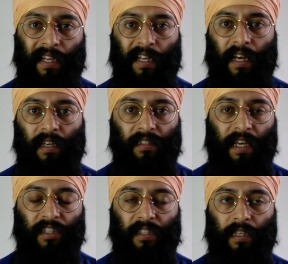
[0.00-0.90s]
and it's
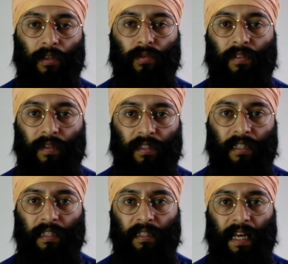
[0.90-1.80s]
actually loose
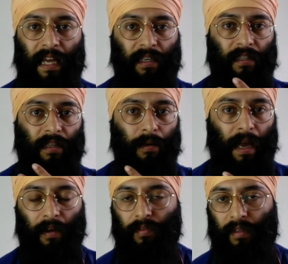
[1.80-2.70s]
fitting, and
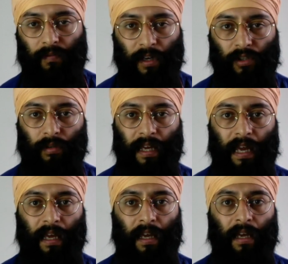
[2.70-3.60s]
having facial
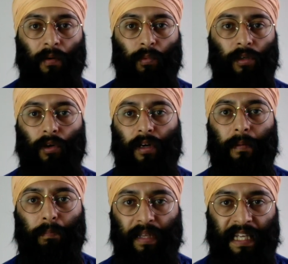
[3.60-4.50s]
hair would not
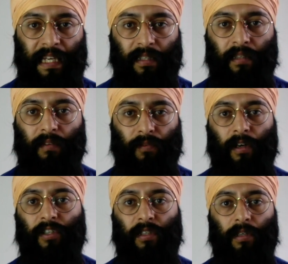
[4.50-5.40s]
impede the
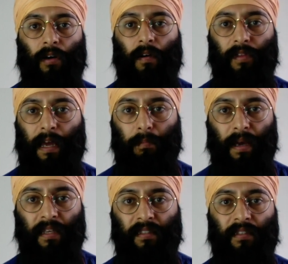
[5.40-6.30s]
function of that mask.